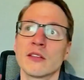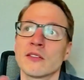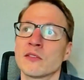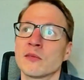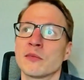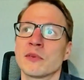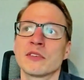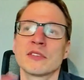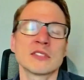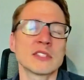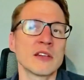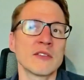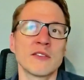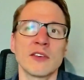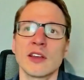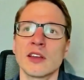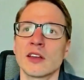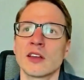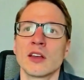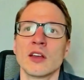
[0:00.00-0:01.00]

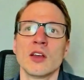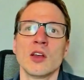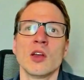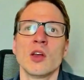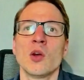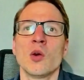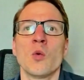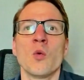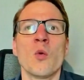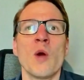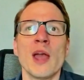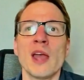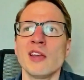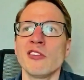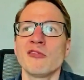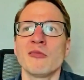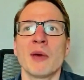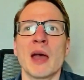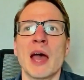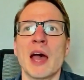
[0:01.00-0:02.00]
specific
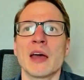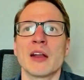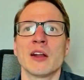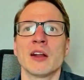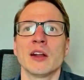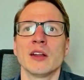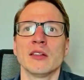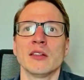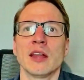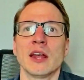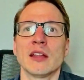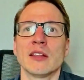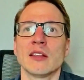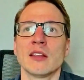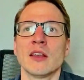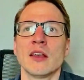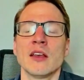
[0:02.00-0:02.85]
wave pattern that